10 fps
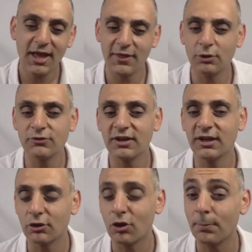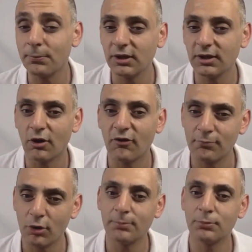and they also get a copy
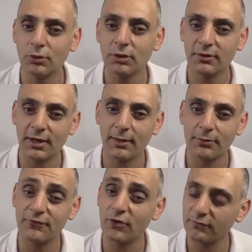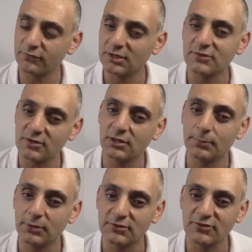of my book, The 5 Keys to
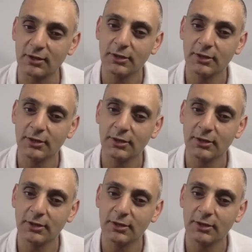Inner Peace.